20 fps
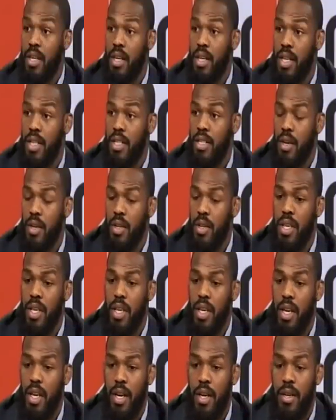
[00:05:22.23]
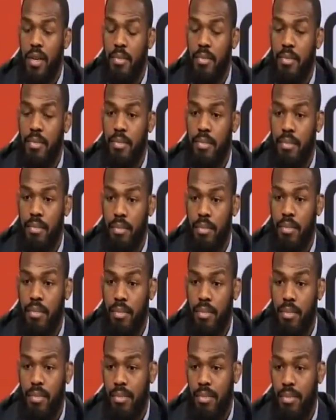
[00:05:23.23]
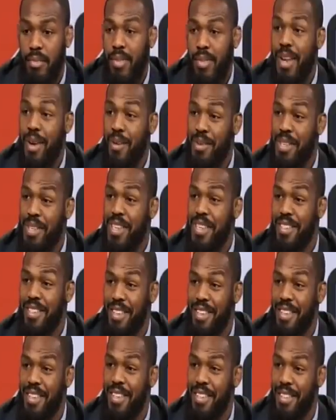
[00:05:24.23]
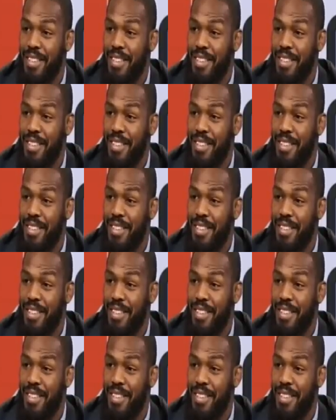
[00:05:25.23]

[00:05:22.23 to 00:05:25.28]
It's healthy. I would say it's good.